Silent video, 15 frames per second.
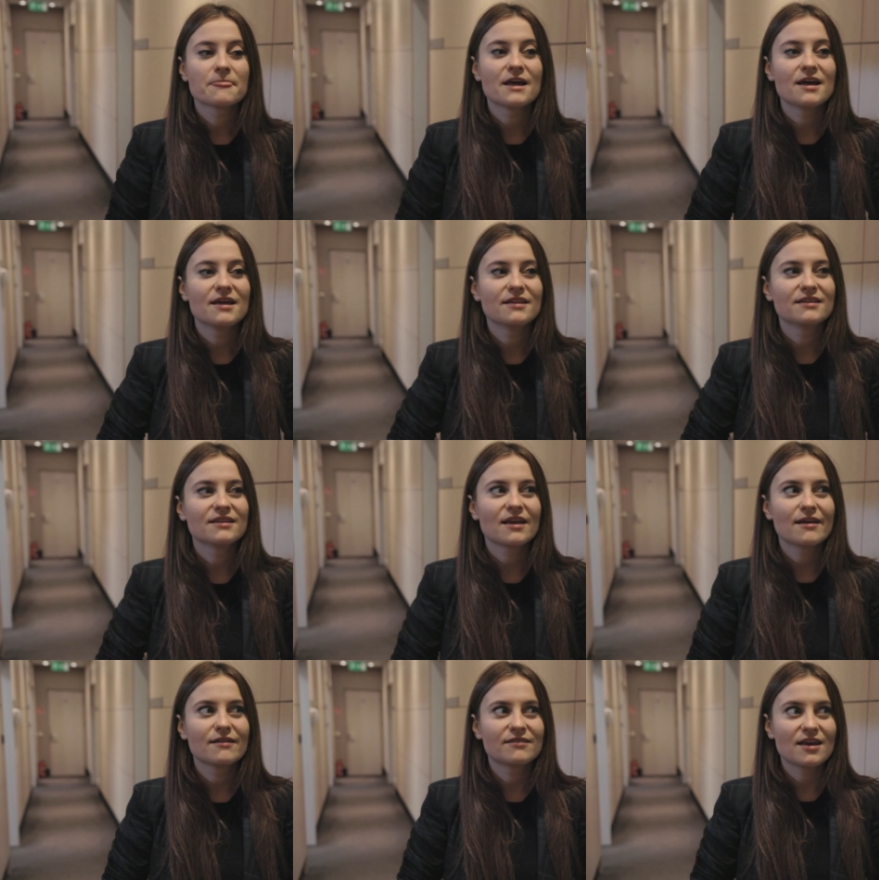And
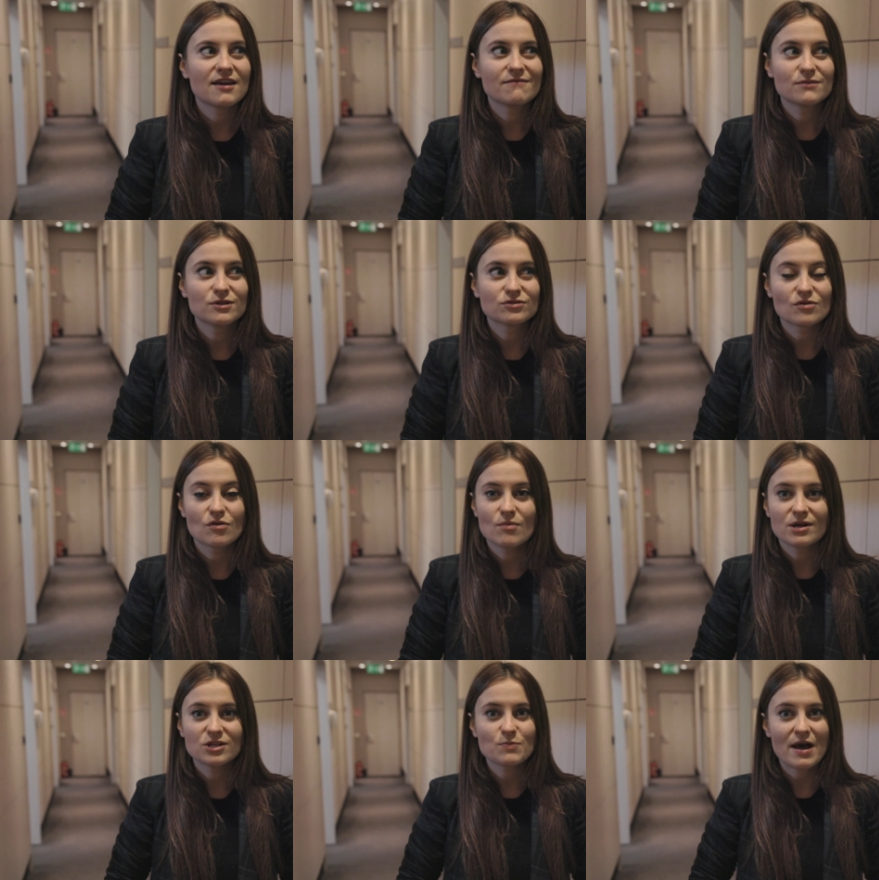it gave me so
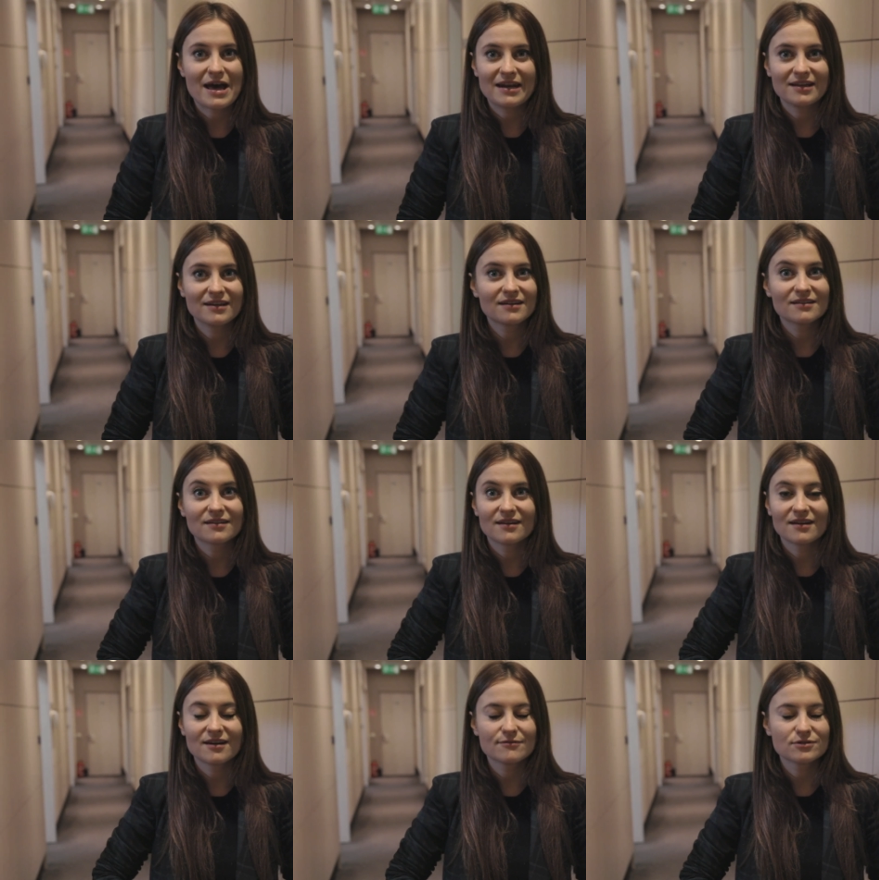much panic.
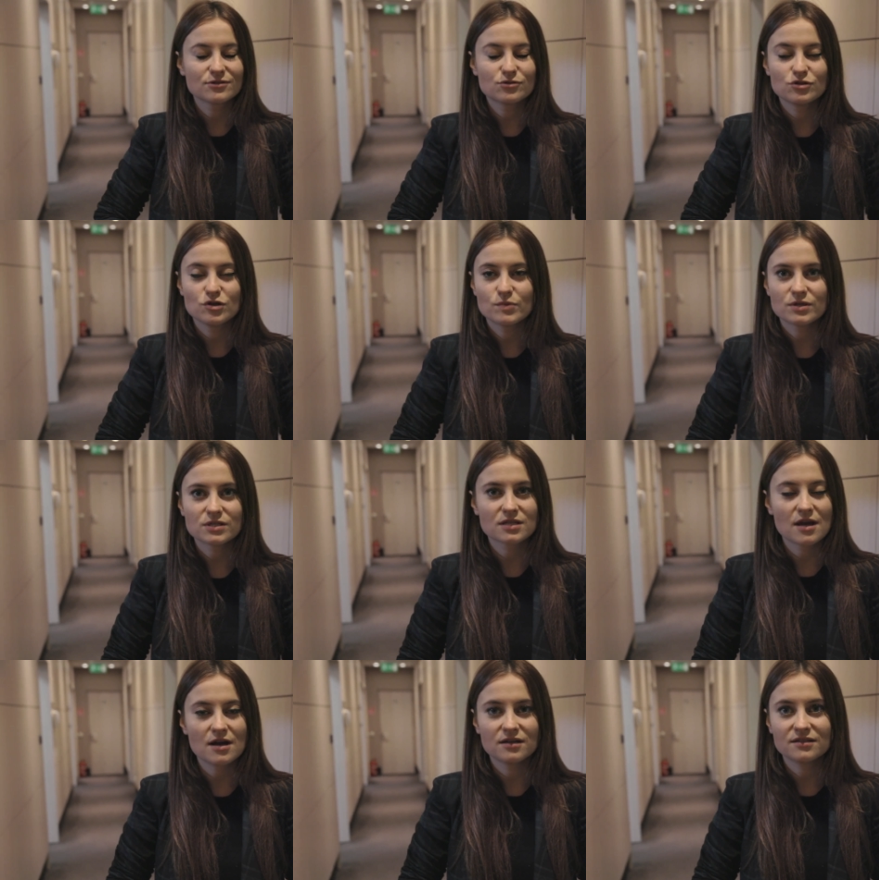Like, I was super
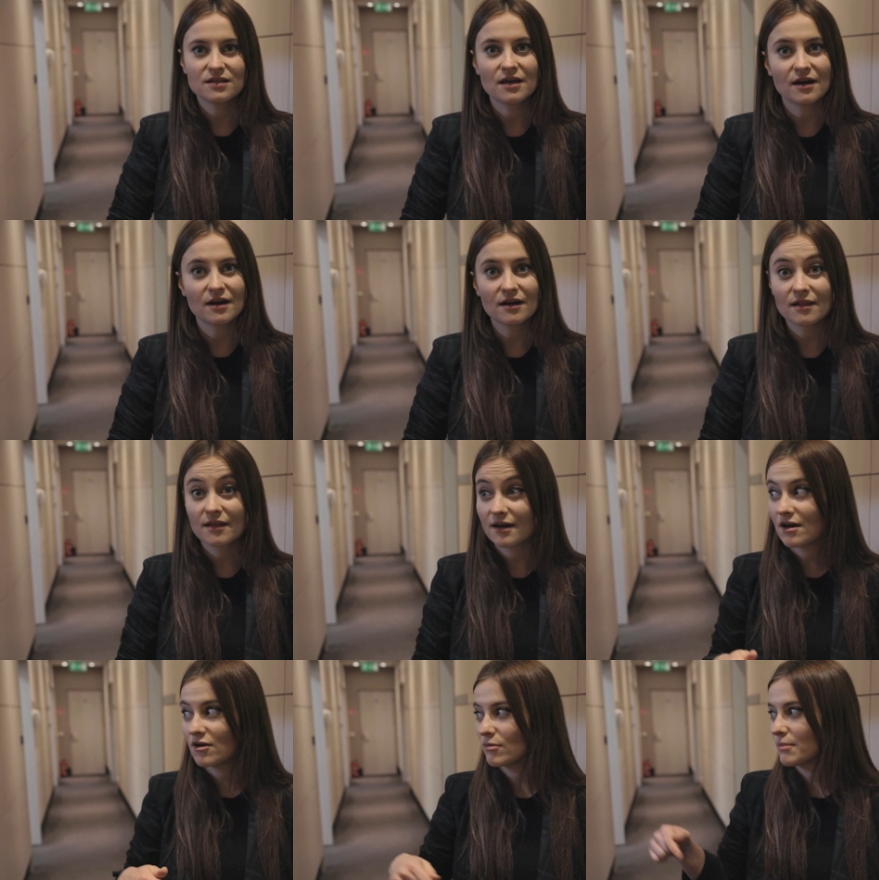scared here.
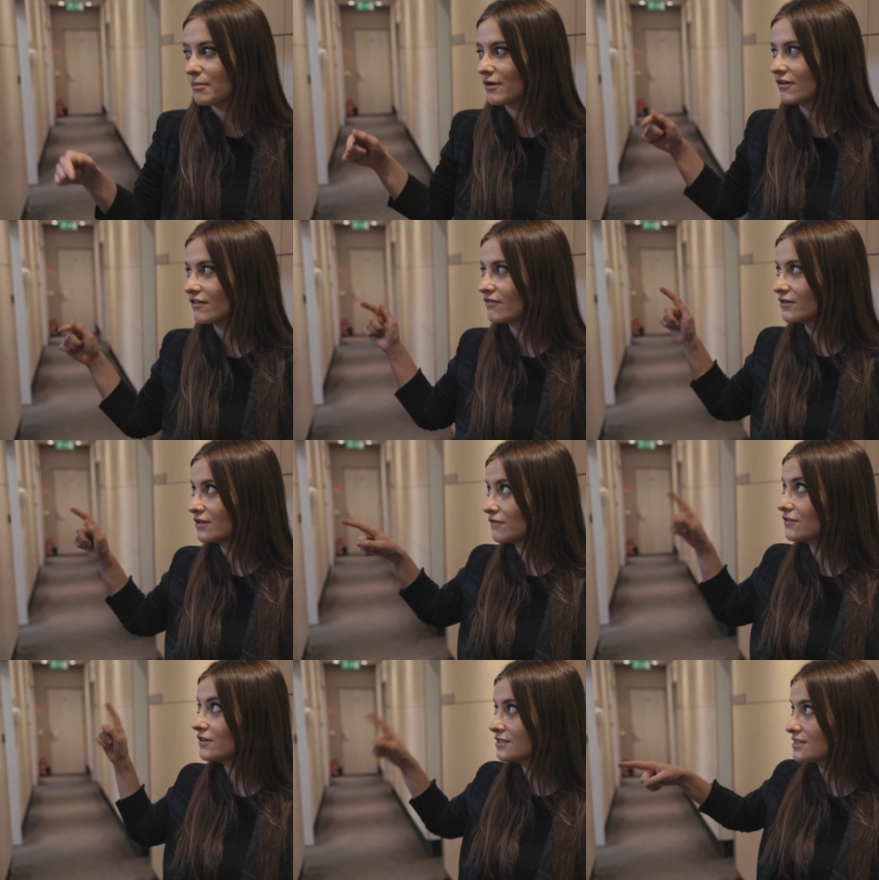Like, I remember for the
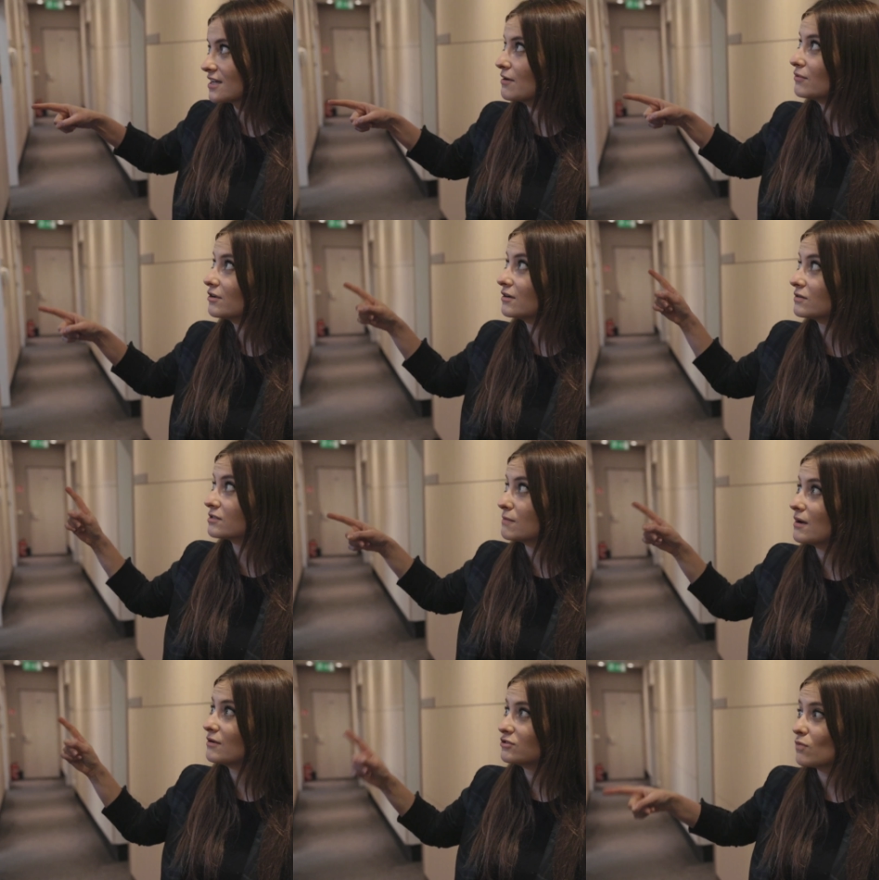first time when I was
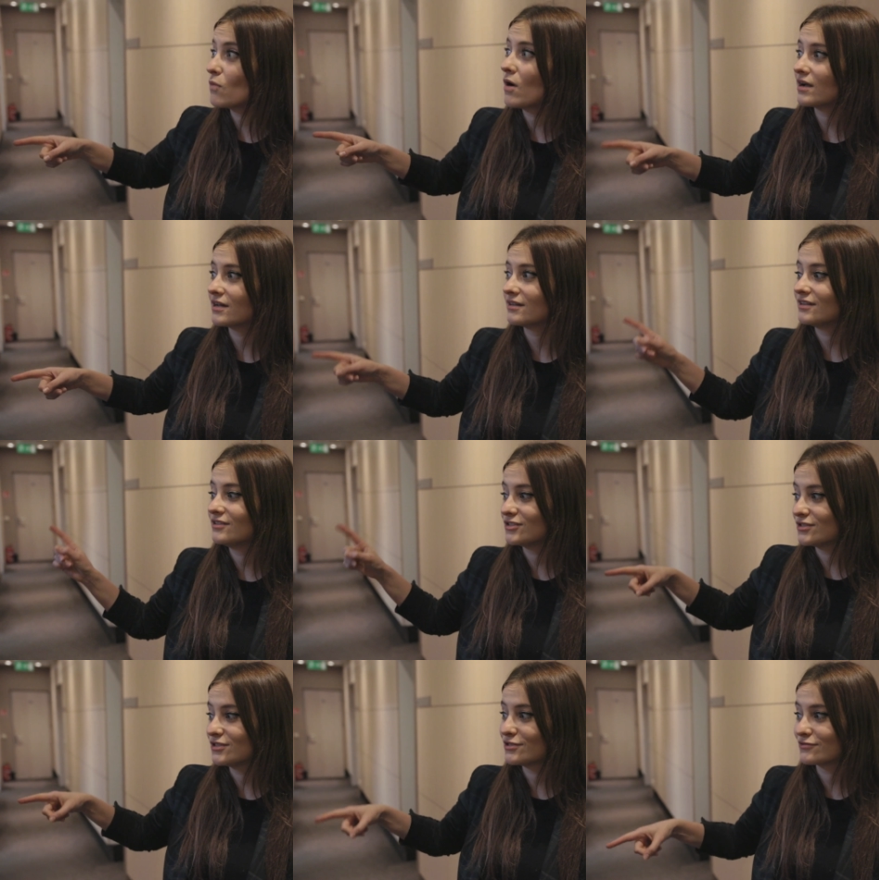about to walk
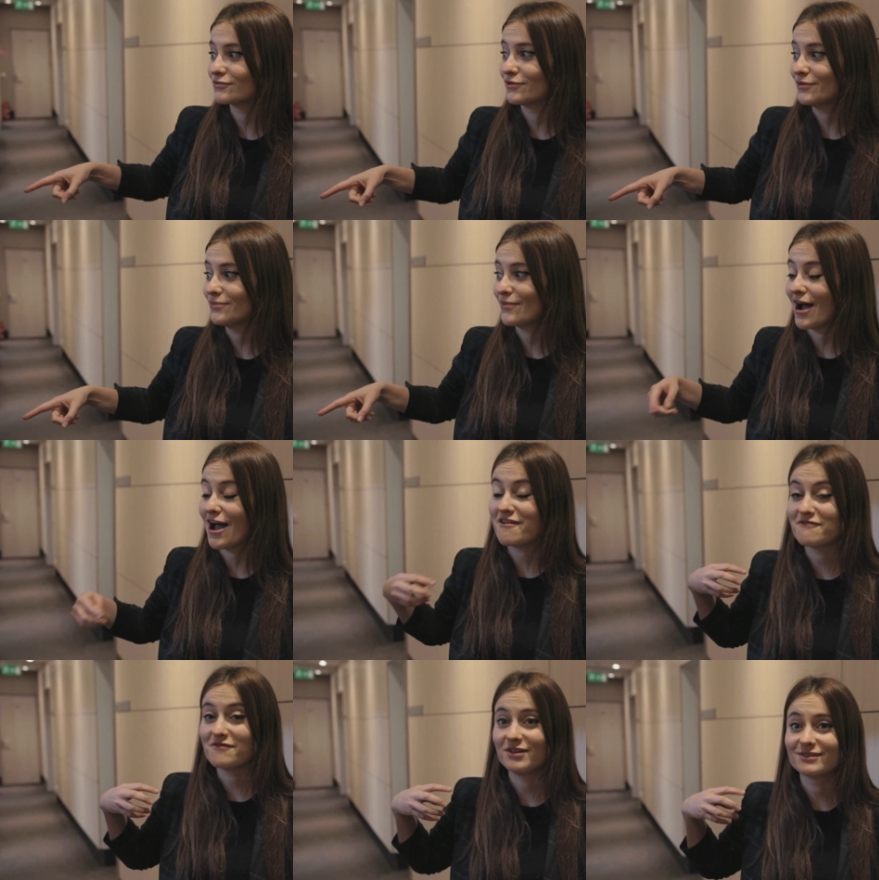into this room,
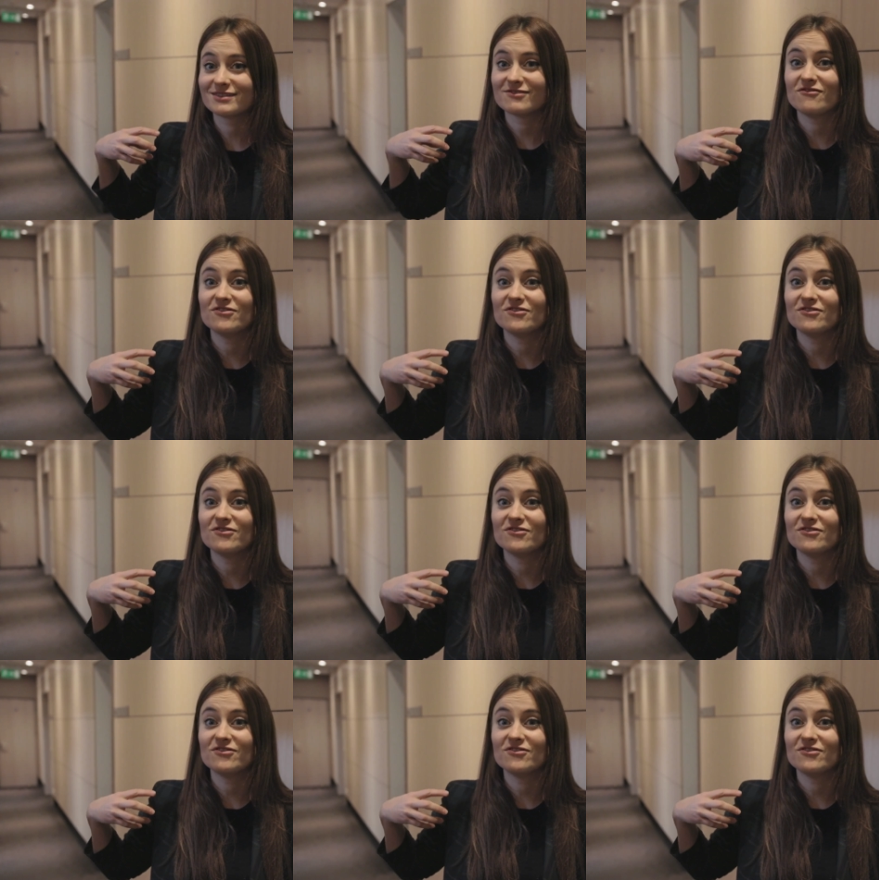I felt